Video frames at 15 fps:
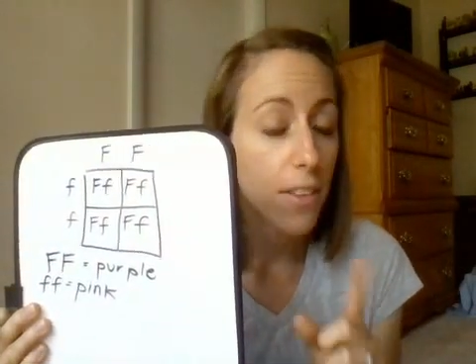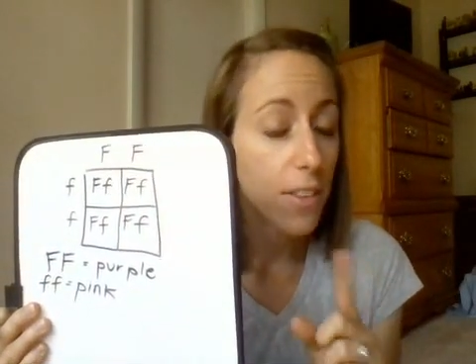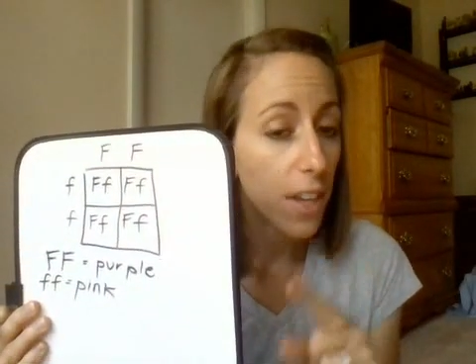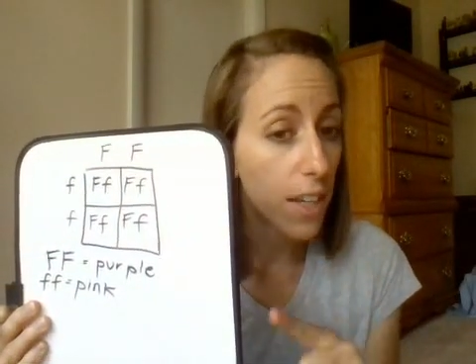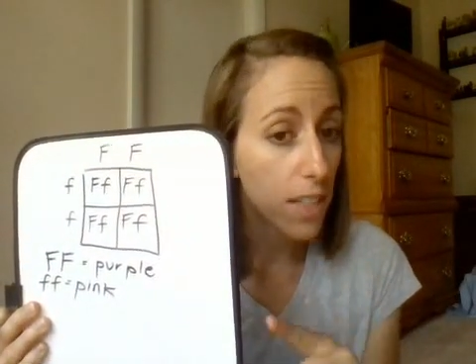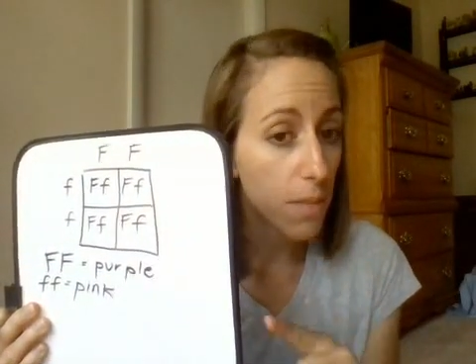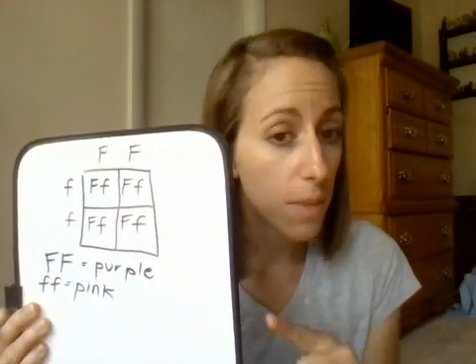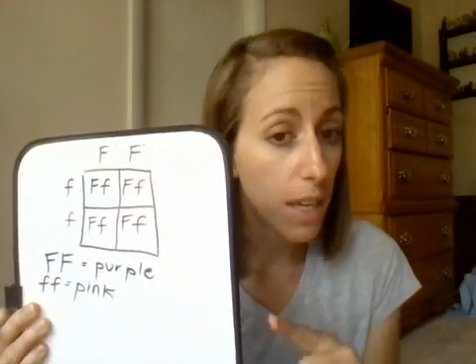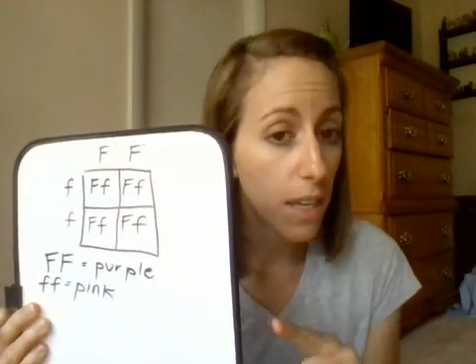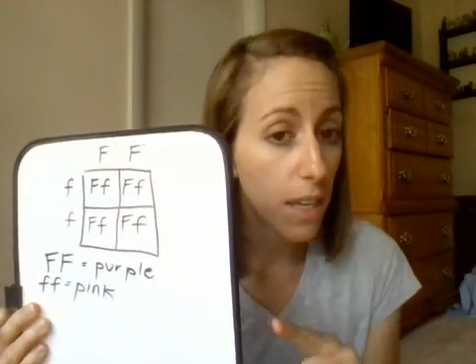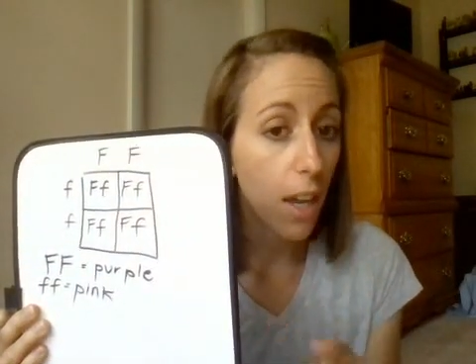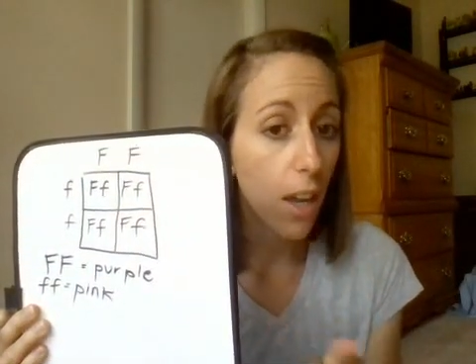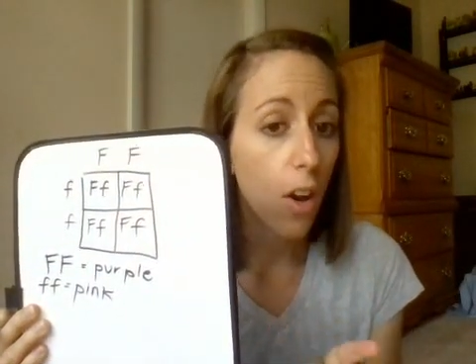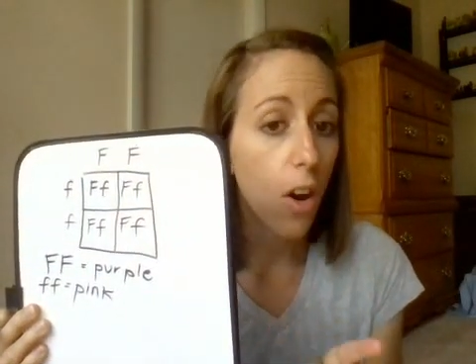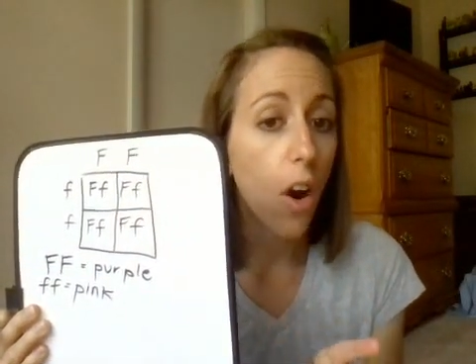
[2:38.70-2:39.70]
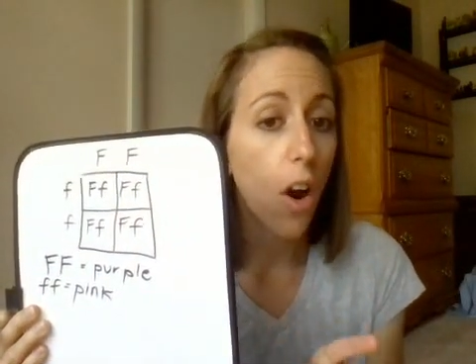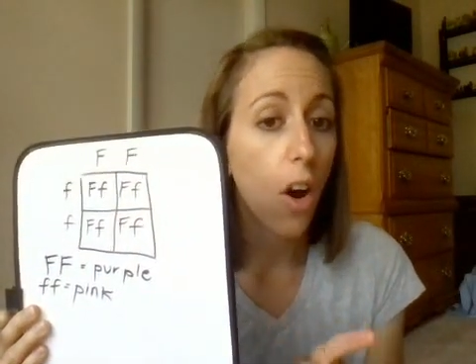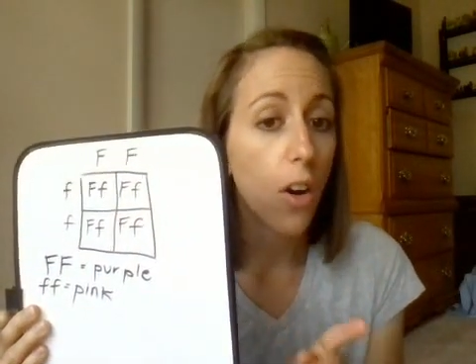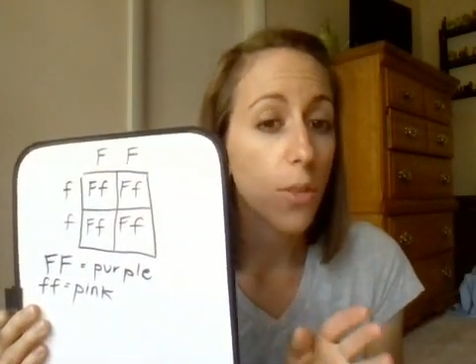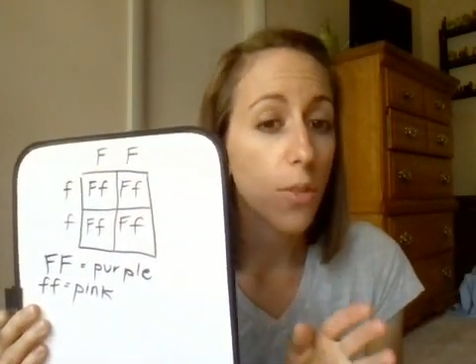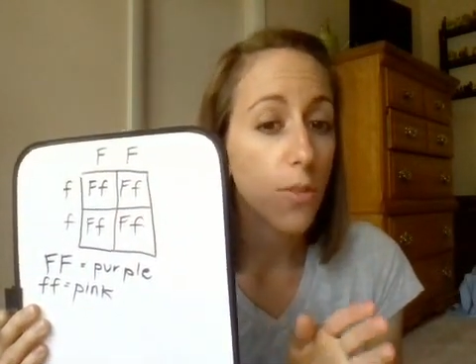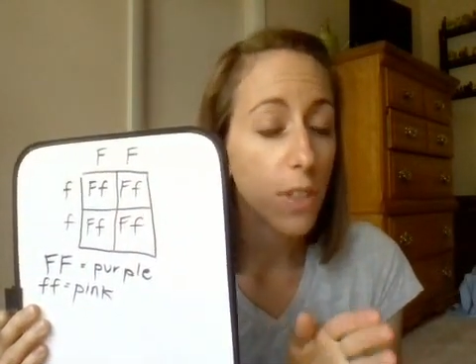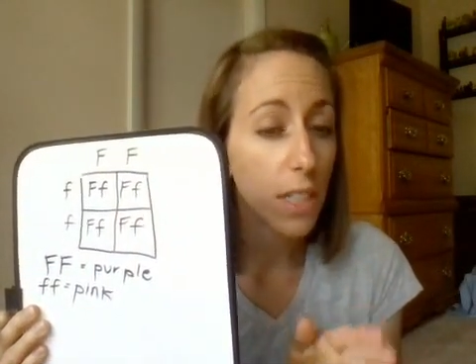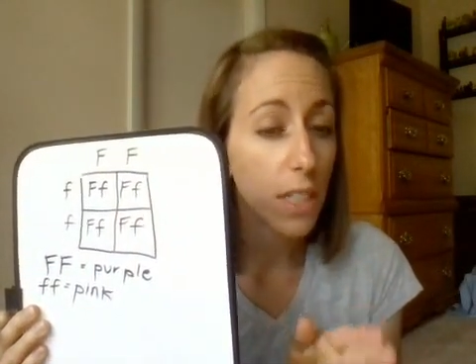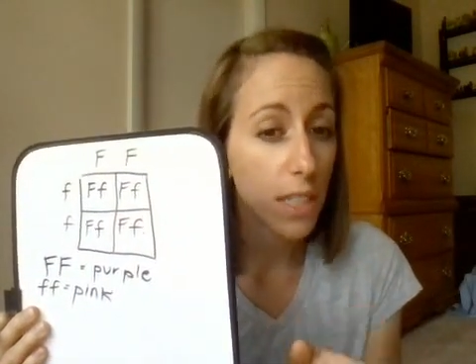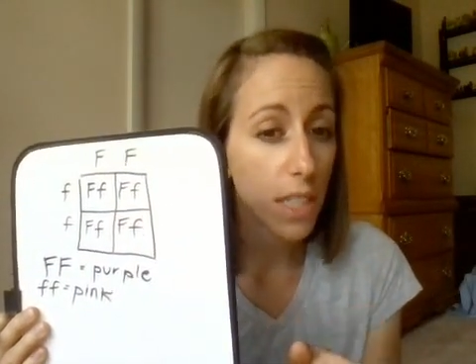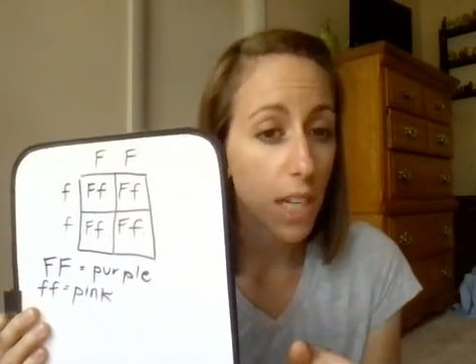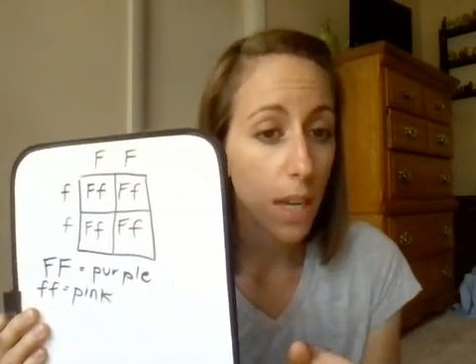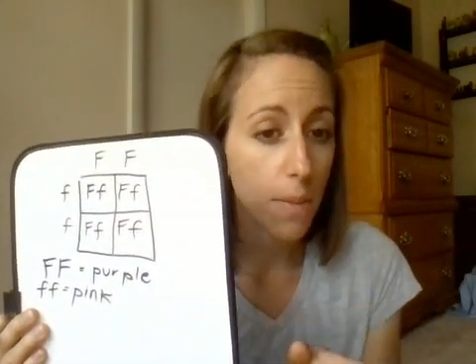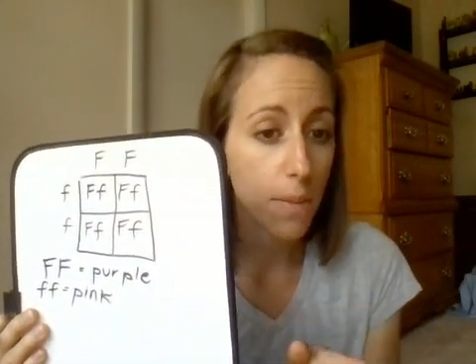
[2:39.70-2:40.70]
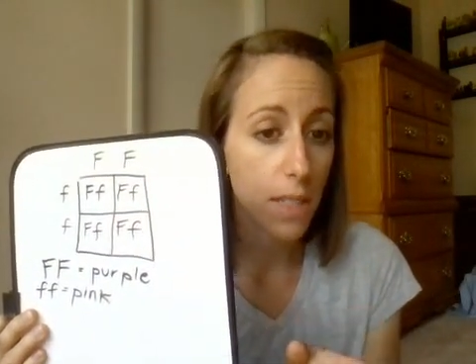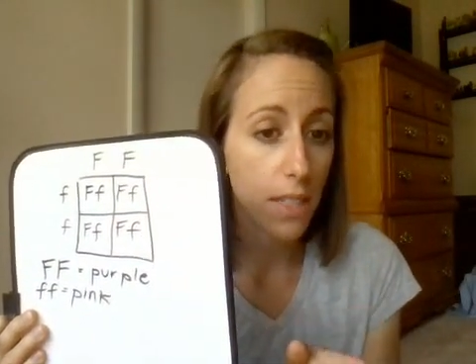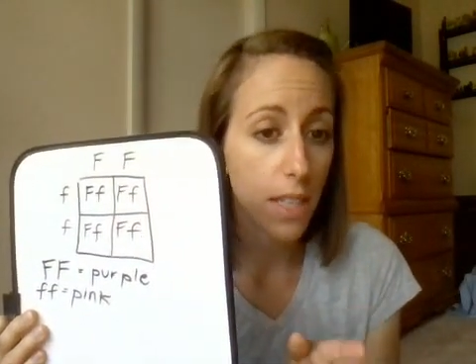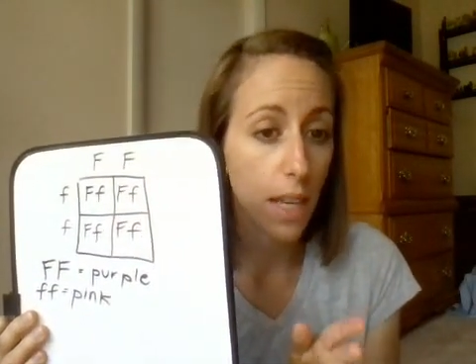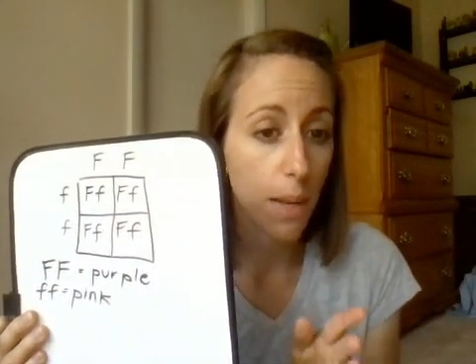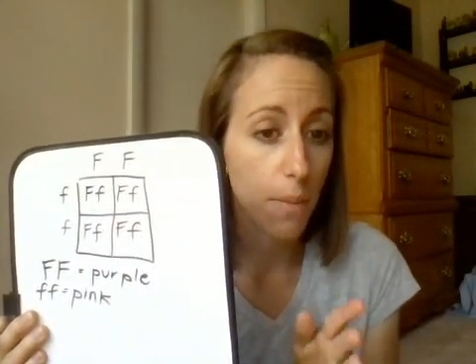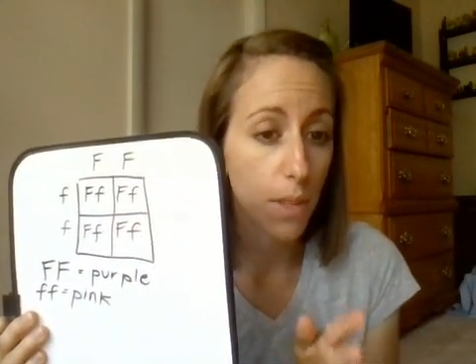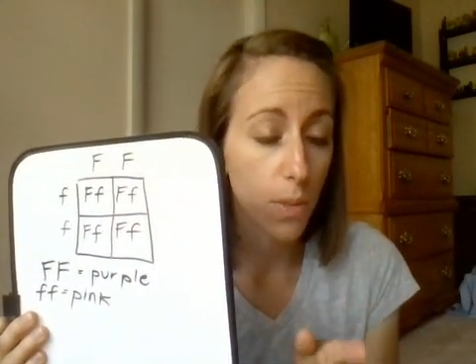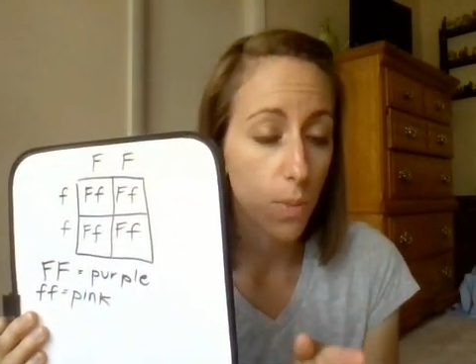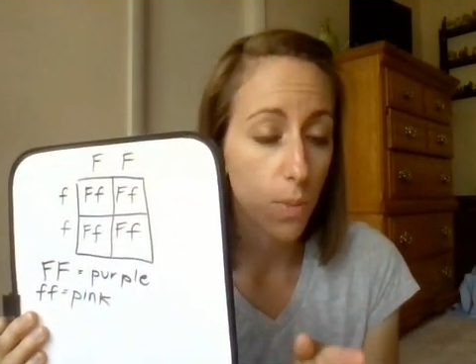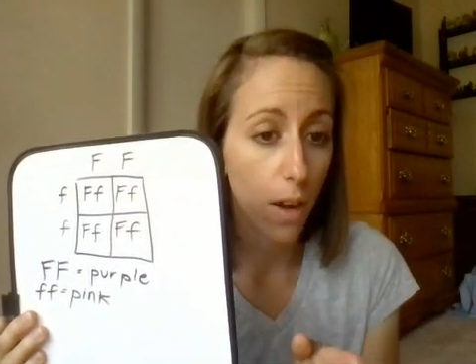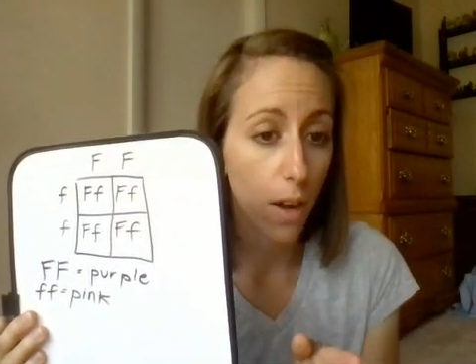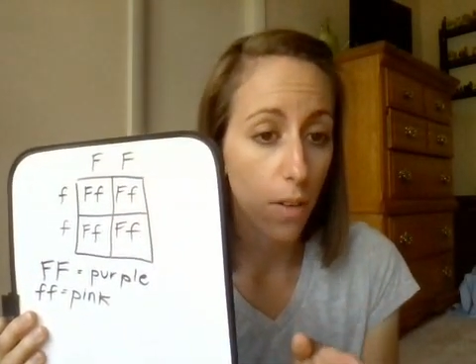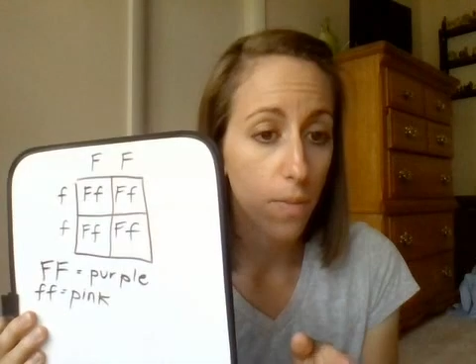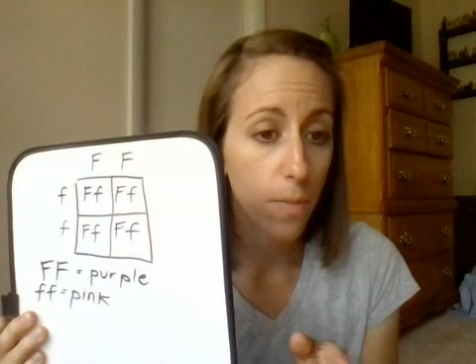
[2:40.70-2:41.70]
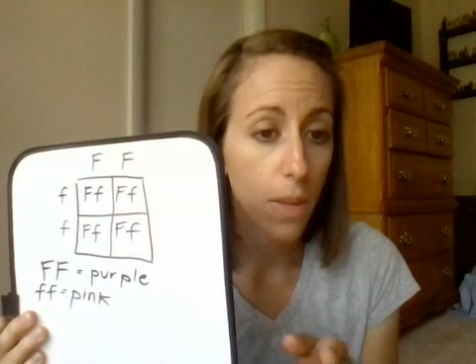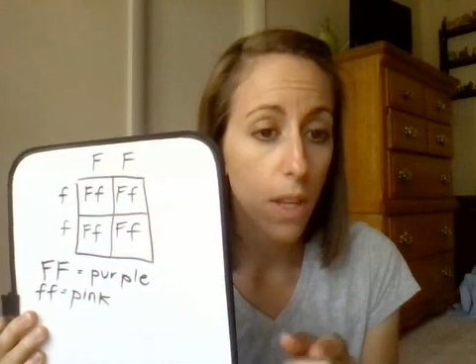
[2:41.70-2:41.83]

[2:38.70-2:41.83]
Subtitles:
thus making all the phenotypes the same as well.